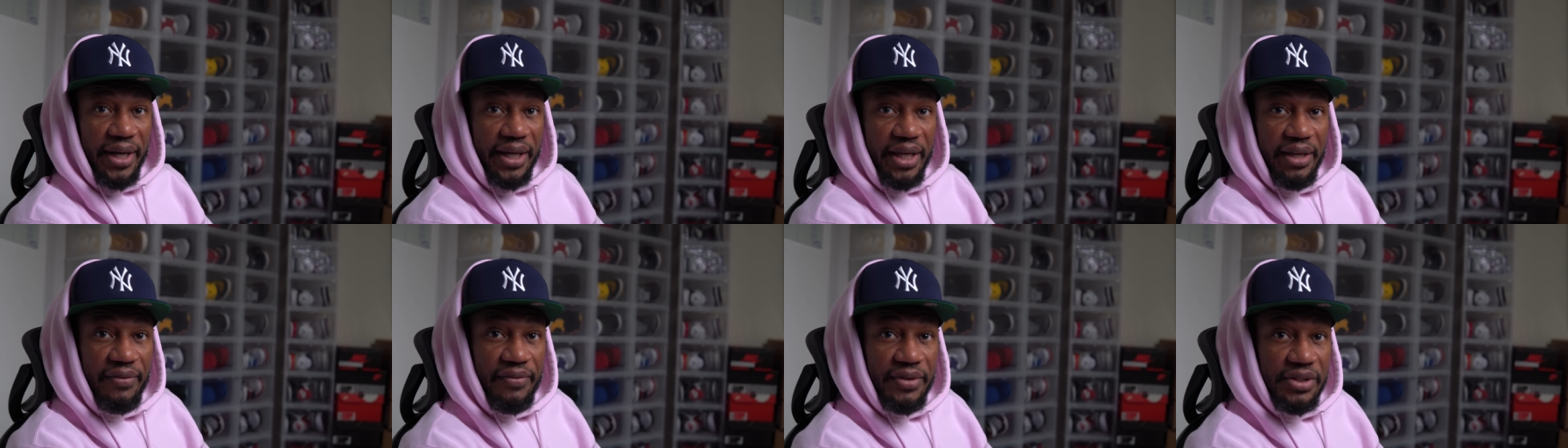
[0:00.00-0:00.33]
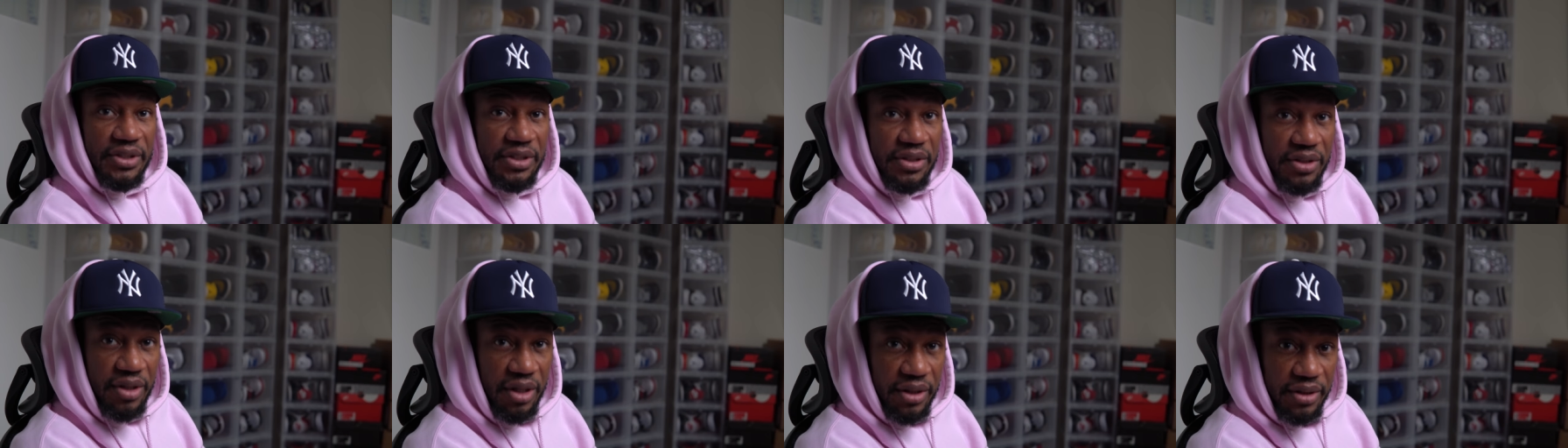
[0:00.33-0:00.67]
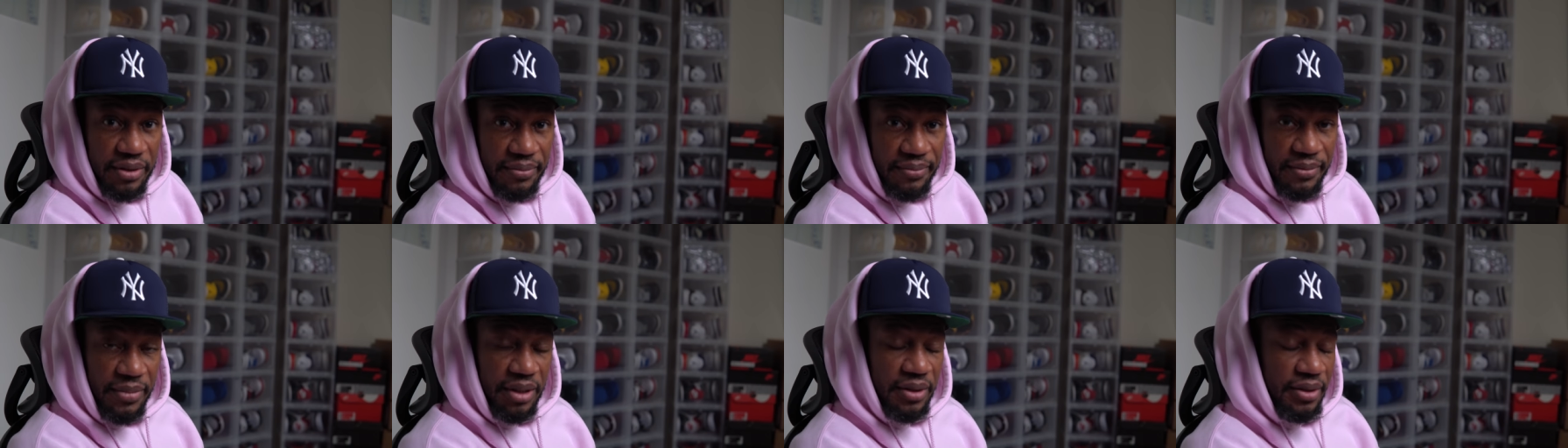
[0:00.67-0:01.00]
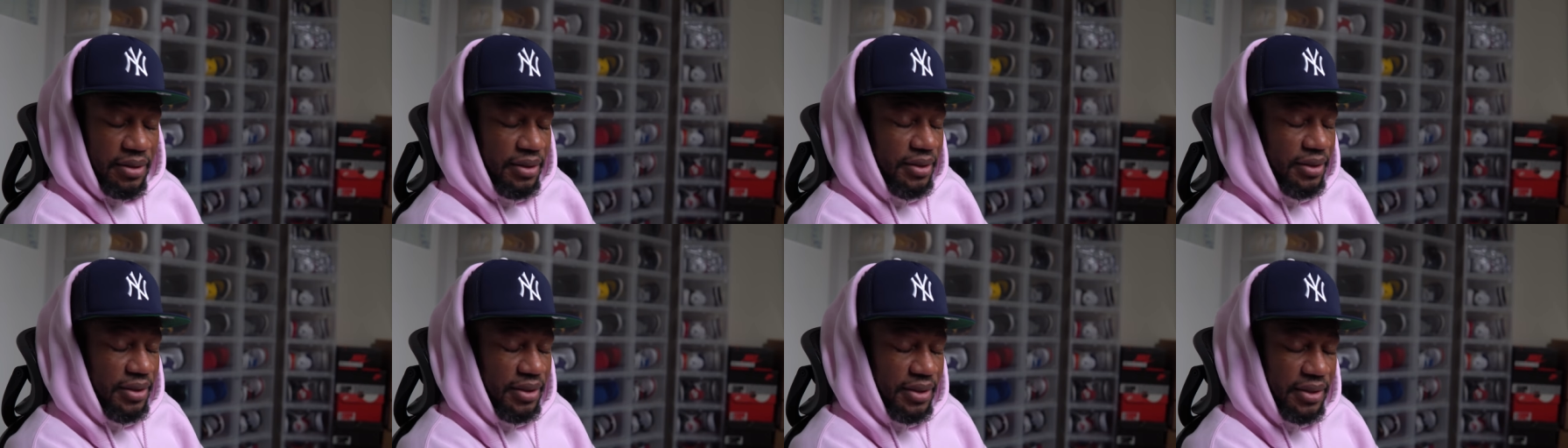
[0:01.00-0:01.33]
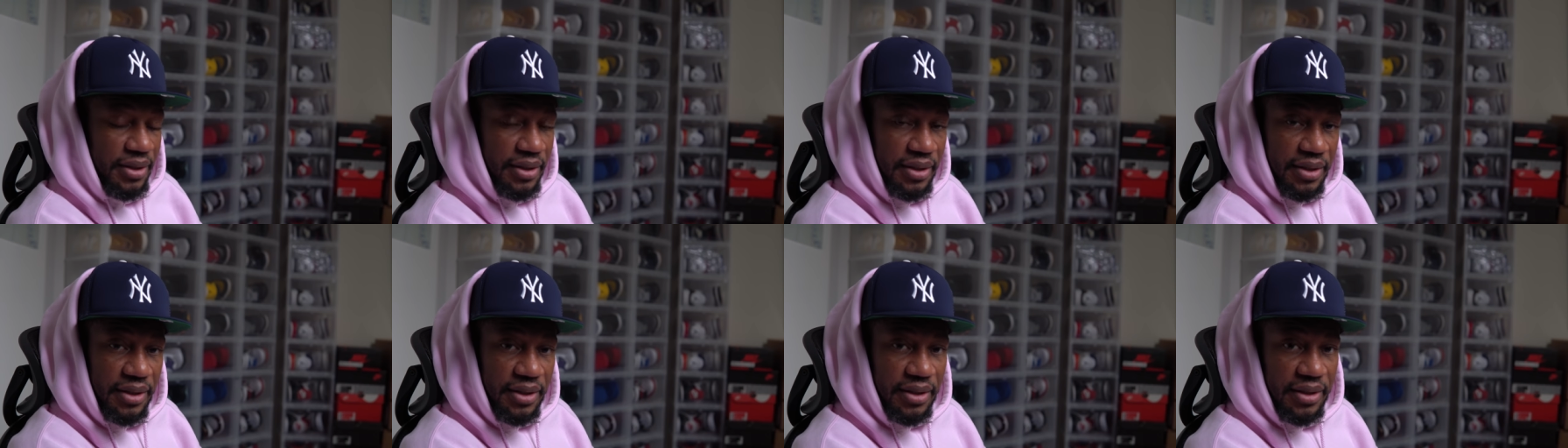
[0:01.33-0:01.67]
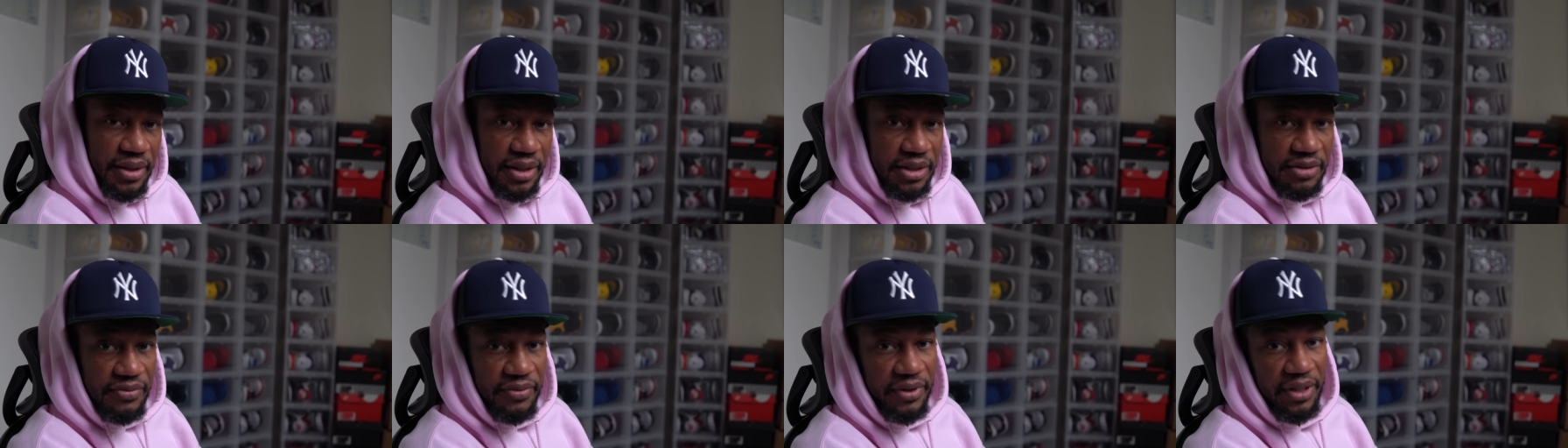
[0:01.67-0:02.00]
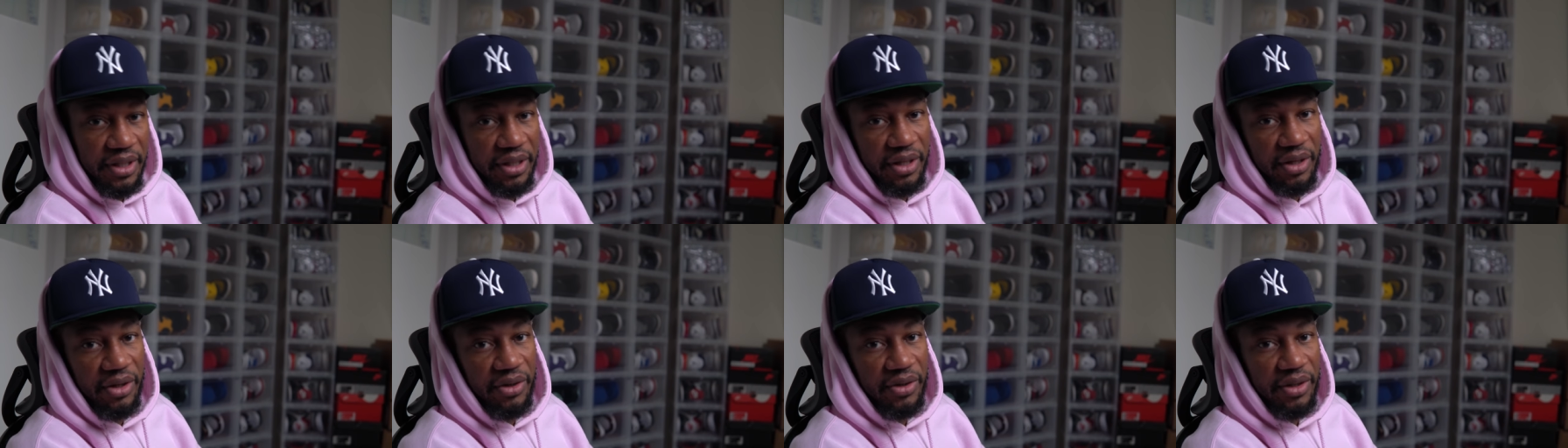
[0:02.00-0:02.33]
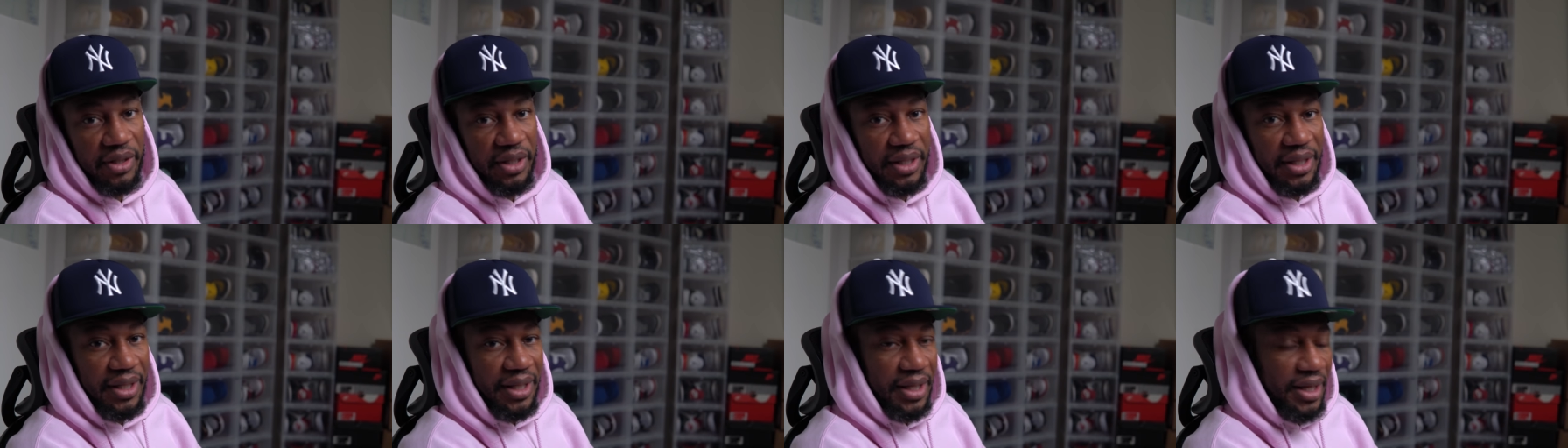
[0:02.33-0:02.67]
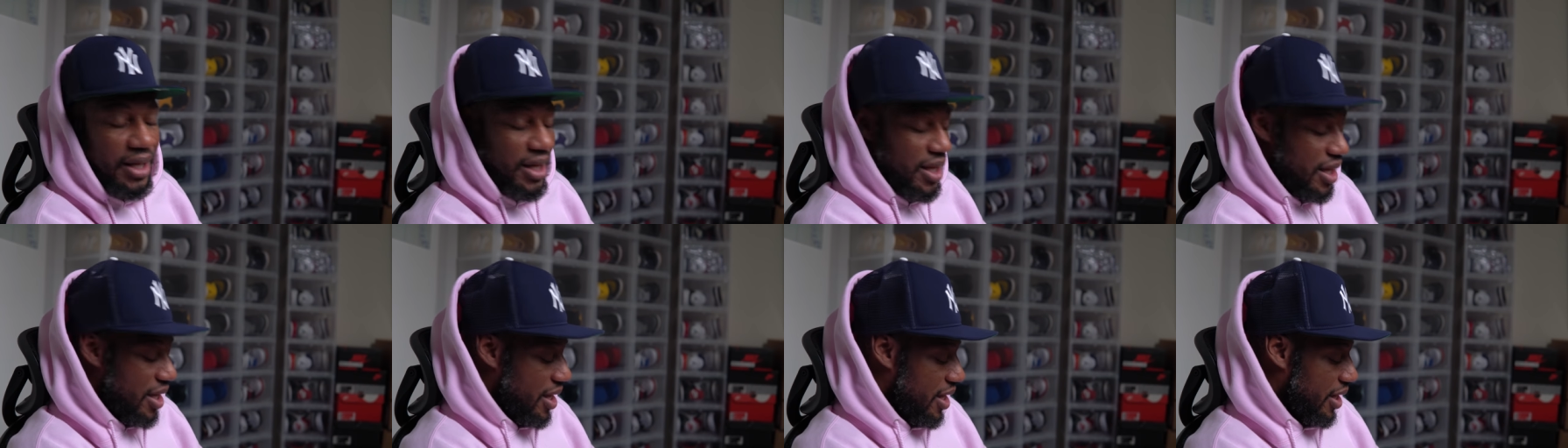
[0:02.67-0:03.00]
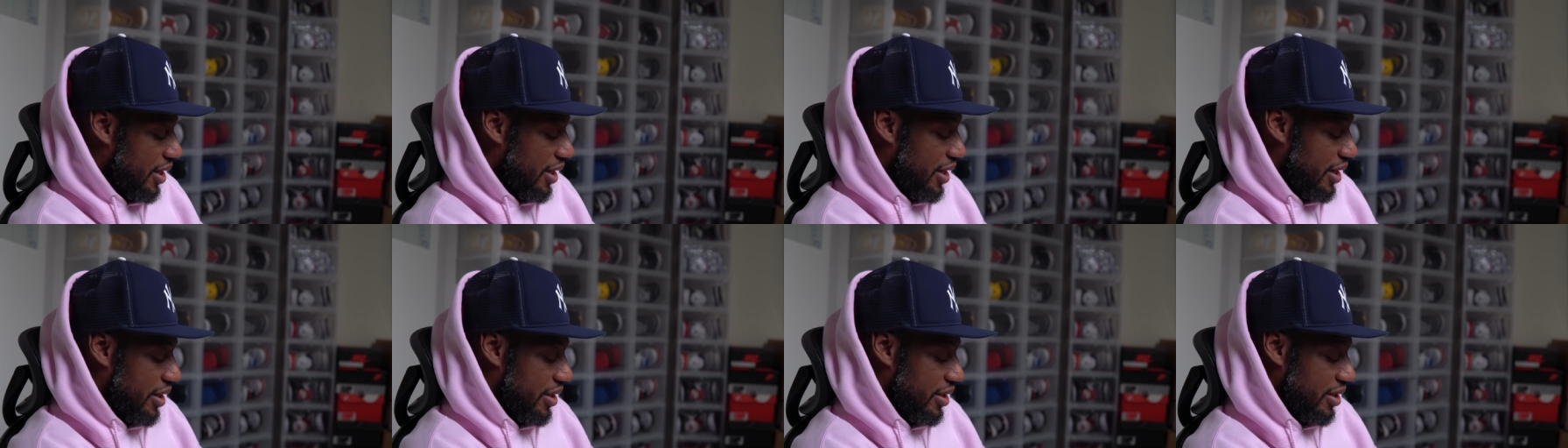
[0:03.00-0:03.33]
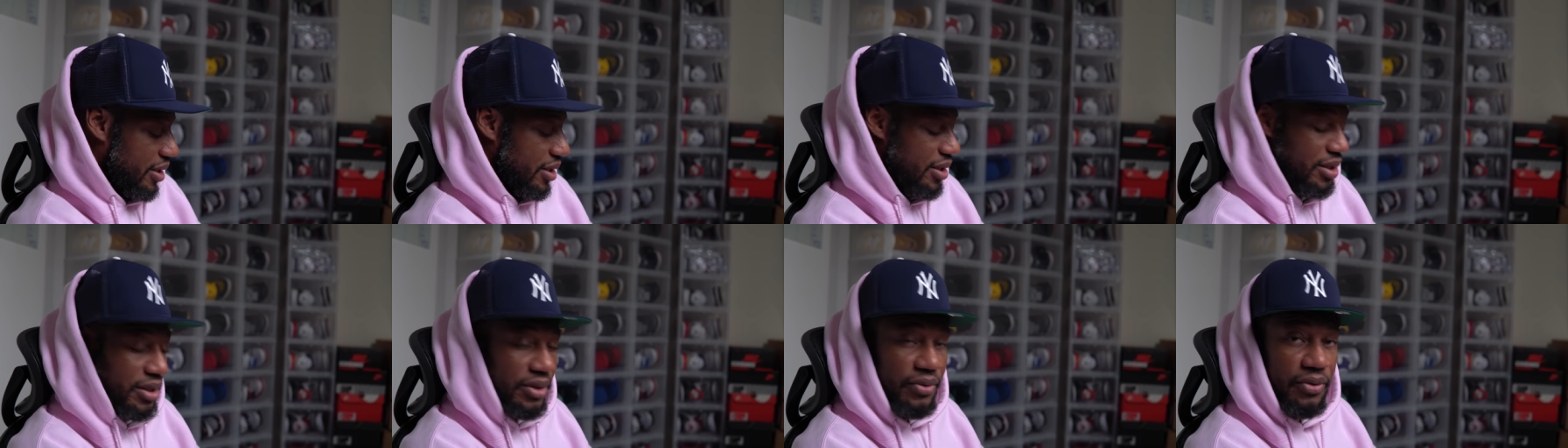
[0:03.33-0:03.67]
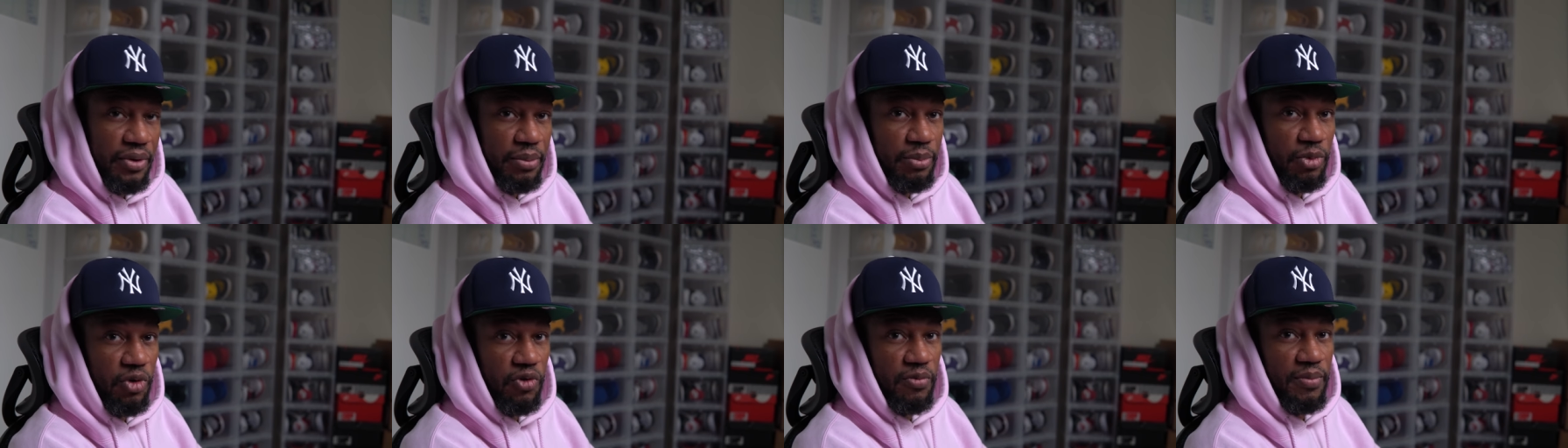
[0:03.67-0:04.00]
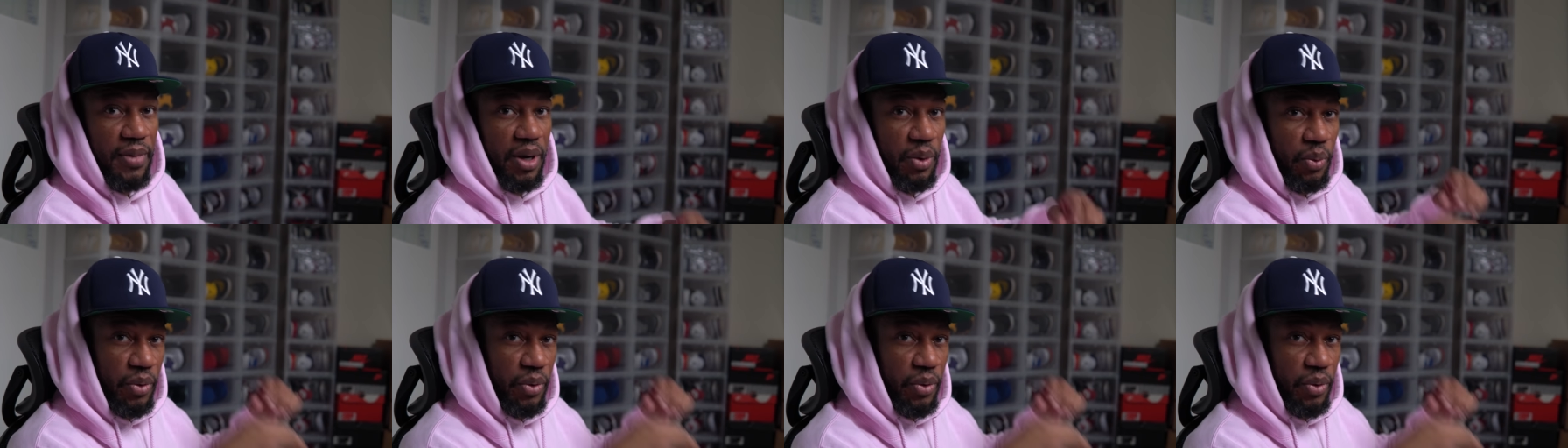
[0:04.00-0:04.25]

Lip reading: I can even start this video, I gotta remove my